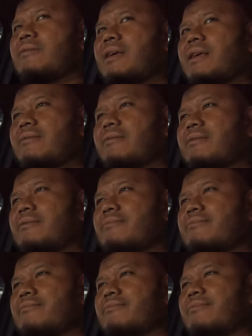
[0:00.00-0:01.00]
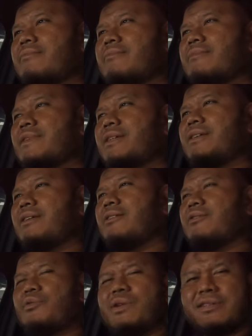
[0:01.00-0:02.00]
like
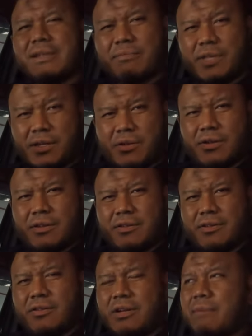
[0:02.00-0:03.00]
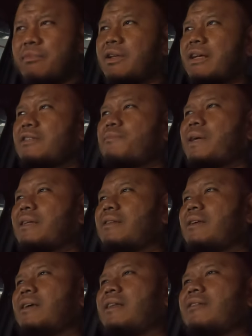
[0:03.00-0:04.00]
doing something good, you know. I'm not
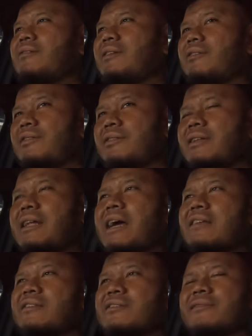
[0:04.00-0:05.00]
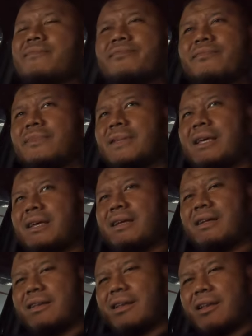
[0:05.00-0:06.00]
expecting anything in return. I just
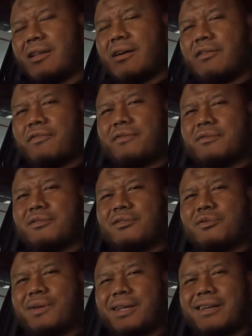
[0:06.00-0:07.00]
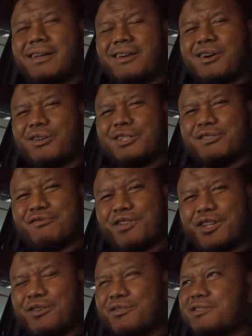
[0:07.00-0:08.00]
love doing all this
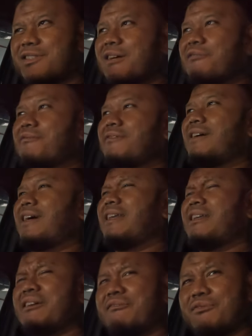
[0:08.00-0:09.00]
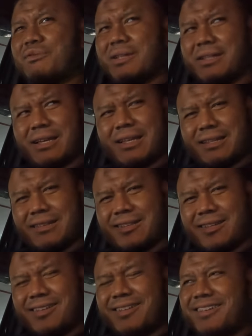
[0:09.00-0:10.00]
video stuff. I love doing the
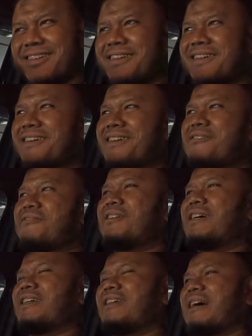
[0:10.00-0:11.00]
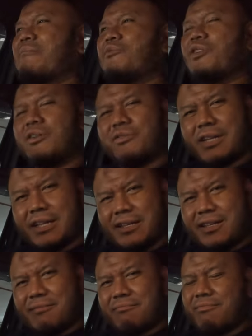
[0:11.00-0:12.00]
editing, right? I'm not good at
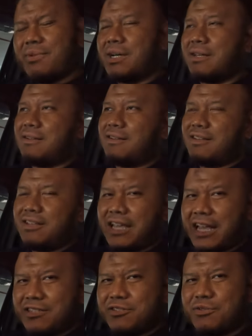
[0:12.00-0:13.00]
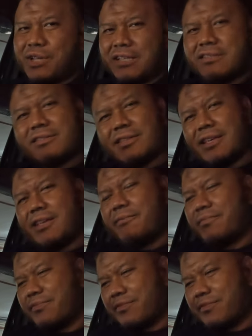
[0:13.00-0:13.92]
it, but as you can see